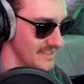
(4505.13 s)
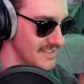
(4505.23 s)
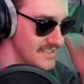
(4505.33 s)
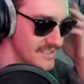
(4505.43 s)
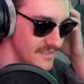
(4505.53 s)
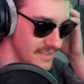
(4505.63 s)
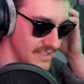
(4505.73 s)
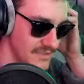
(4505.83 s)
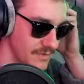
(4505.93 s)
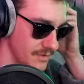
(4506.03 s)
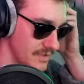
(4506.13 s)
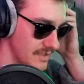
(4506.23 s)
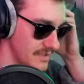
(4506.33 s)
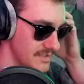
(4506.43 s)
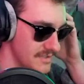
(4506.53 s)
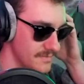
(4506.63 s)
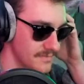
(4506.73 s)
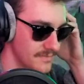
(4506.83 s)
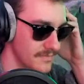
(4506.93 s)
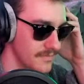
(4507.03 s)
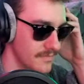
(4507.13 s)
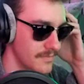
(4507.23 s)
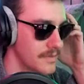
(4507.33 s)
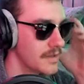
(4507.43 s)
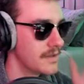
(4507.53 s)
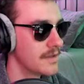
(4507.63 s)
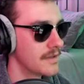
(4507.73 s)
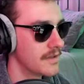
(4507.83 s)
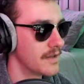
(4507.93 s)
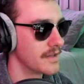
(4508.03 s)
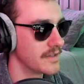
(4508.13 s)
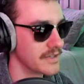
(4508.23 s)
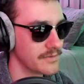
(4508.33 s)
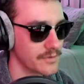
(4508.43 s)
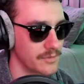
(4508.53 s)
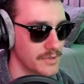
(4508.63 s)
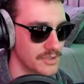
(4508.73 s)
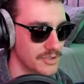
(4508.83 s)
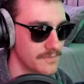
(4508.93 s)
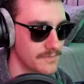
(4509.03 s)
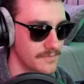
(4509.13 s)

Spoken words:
nice. That's very nice. I like it very much.